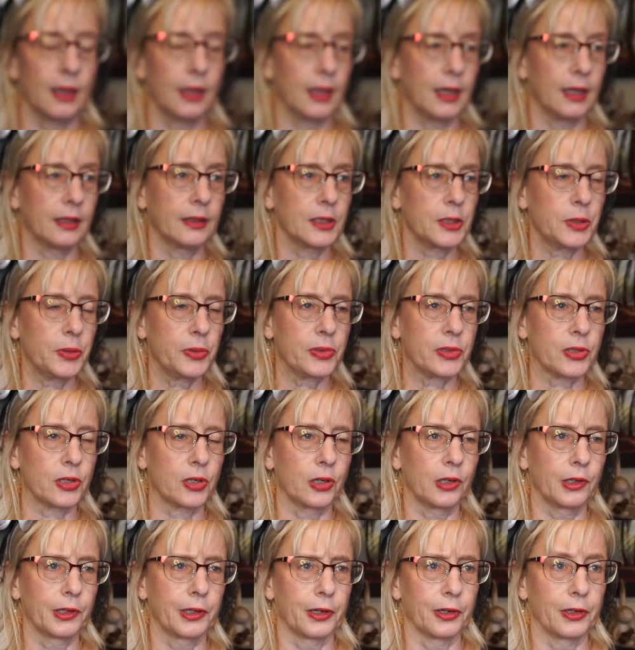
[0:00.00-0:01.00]
And this was
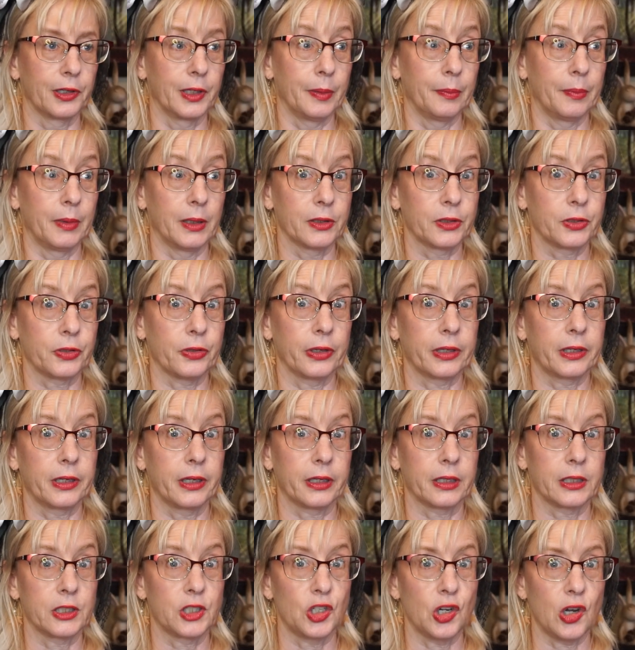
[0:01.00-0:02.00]
earlier in the month, so I
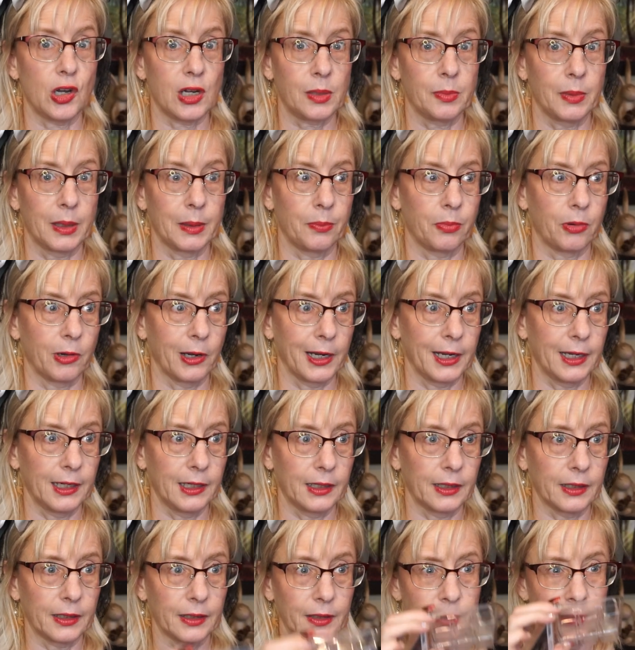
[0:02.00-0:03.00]
got to jog my brain
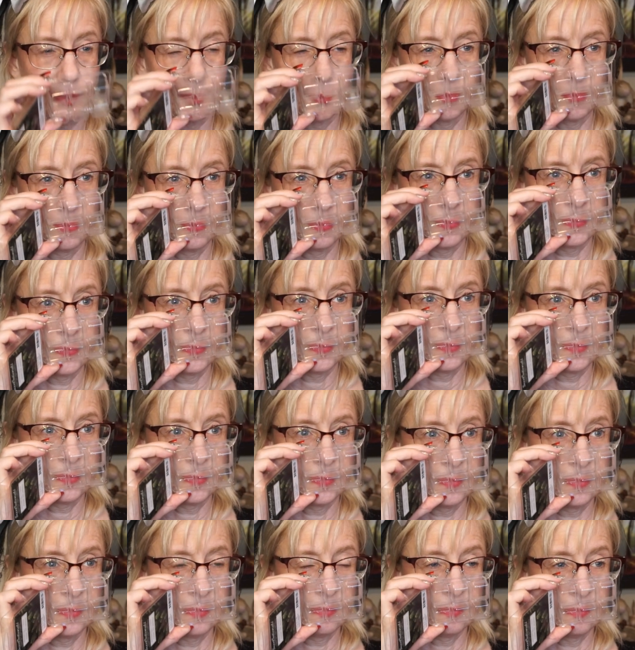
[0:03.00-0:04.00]
here.
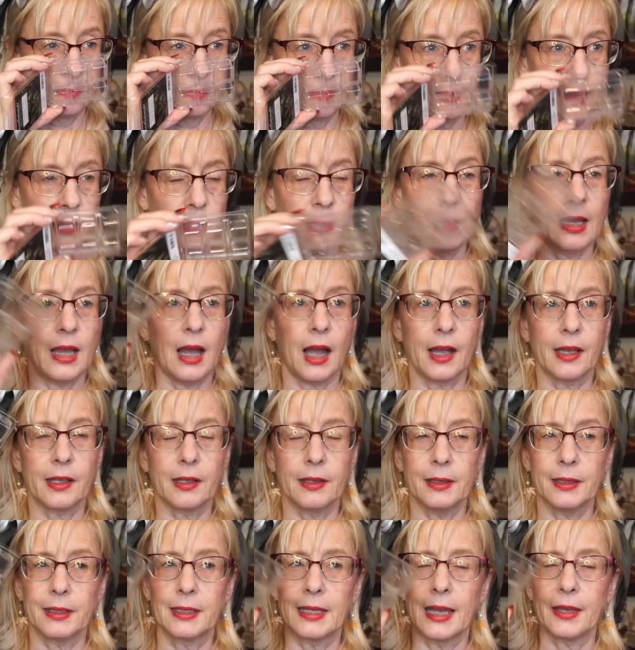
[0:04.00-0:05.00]
I
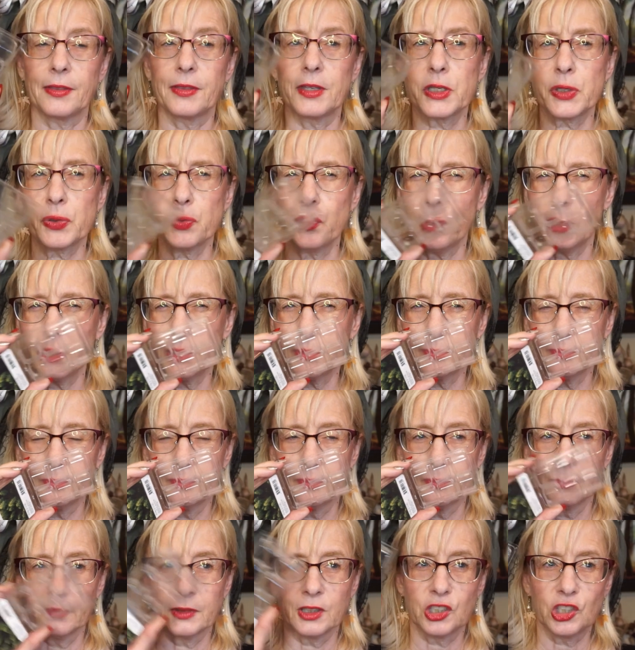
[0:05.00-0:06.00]
Yeah, this one
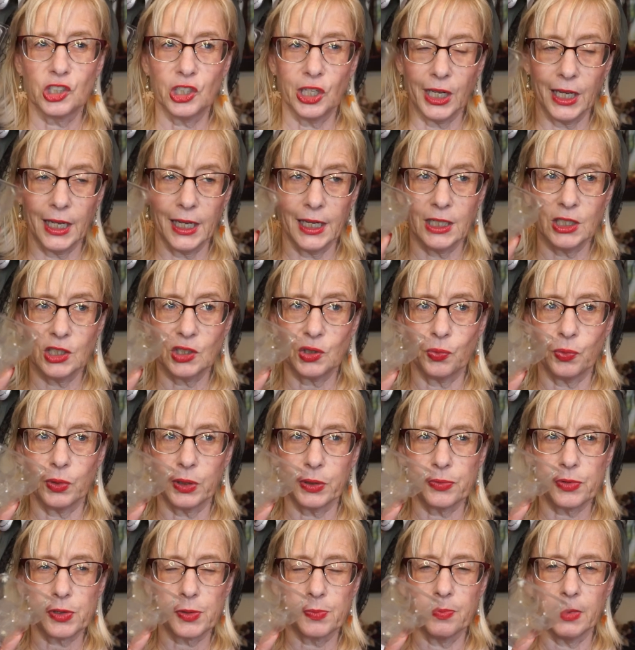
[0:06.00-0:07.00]
changed
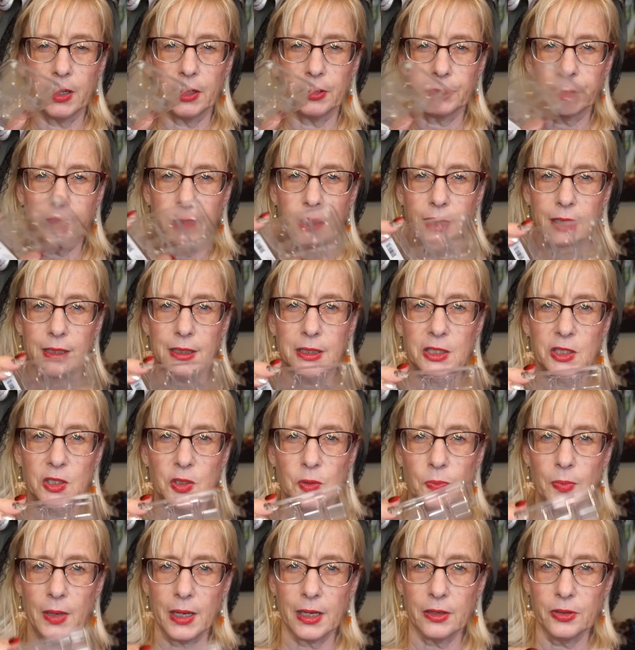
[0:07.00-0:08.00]
when it was melting. It
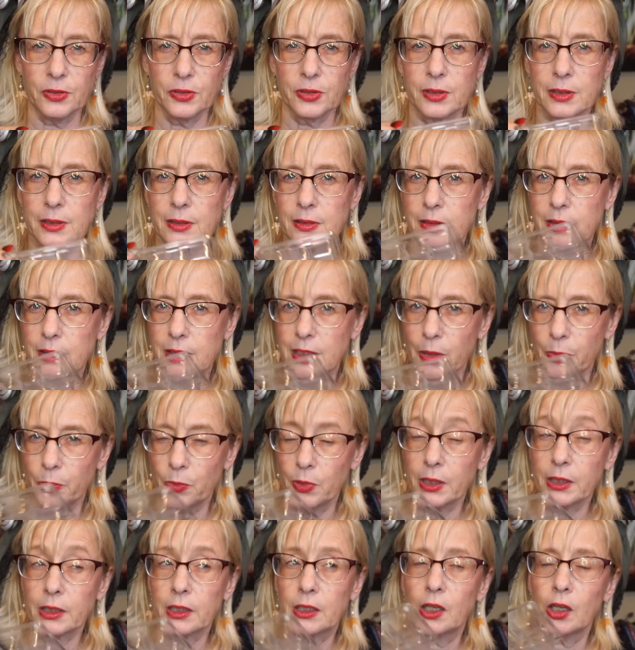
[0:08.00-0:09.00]
smells
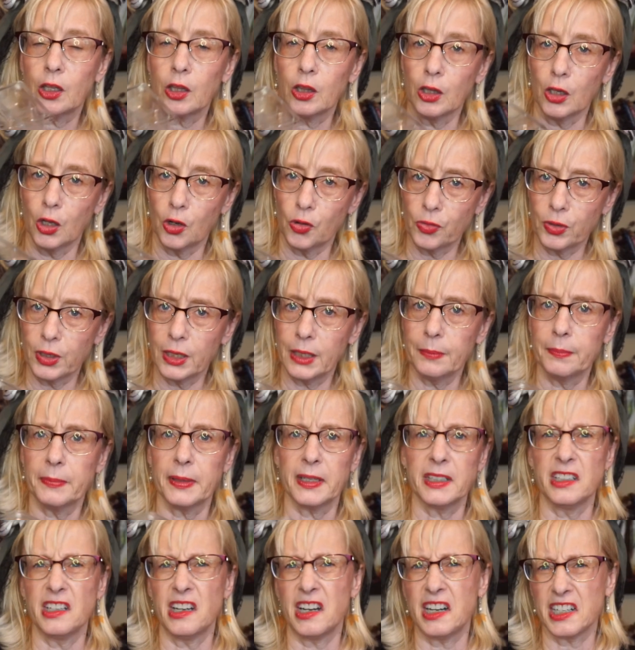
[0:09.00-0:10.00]
somewhat cologne
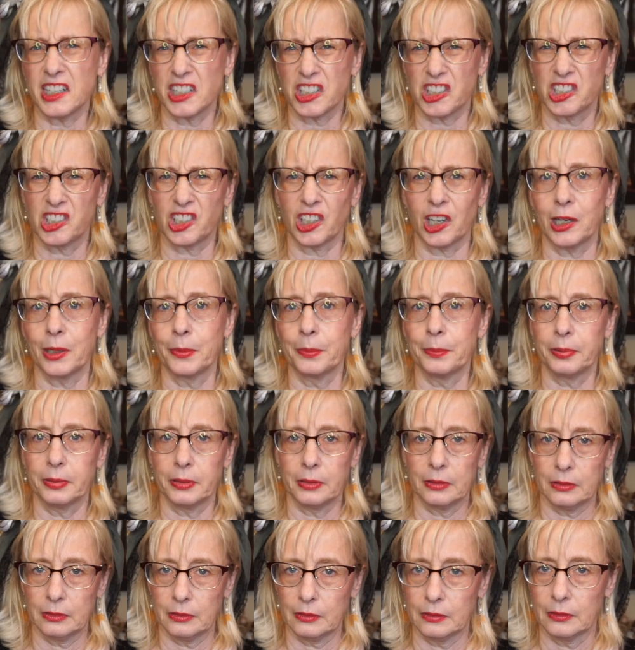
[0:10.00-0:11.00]
but not a sharp
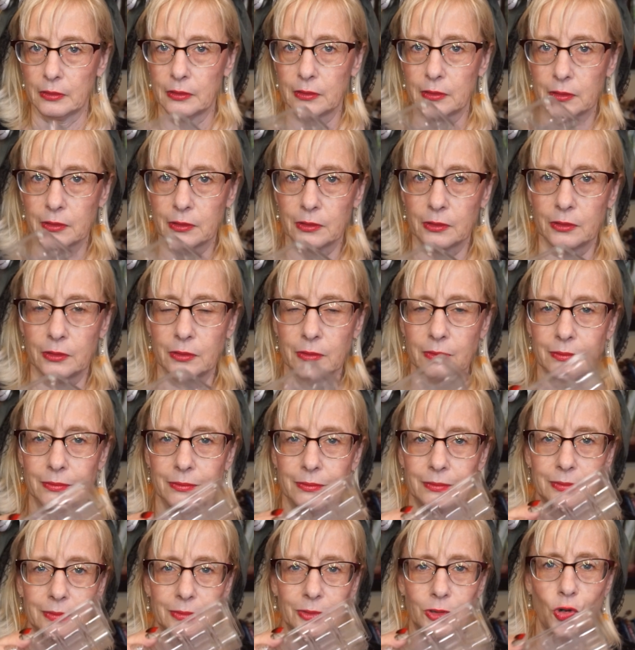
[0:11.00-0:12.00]

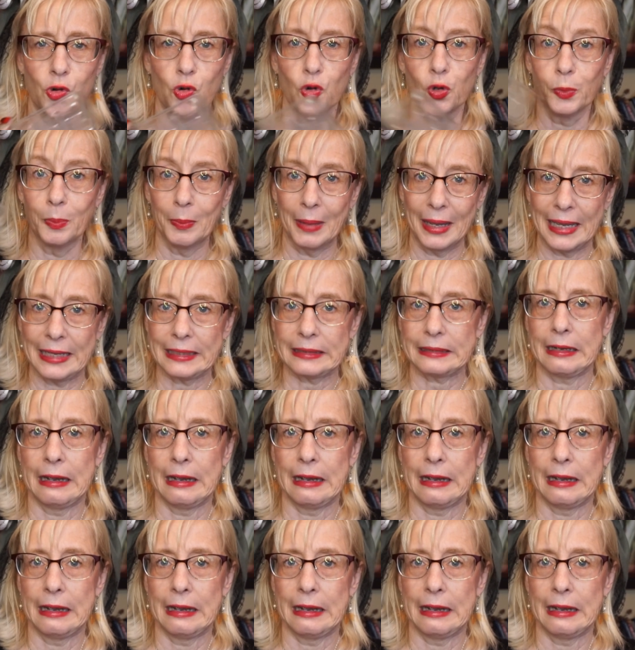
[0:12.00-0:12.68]
old man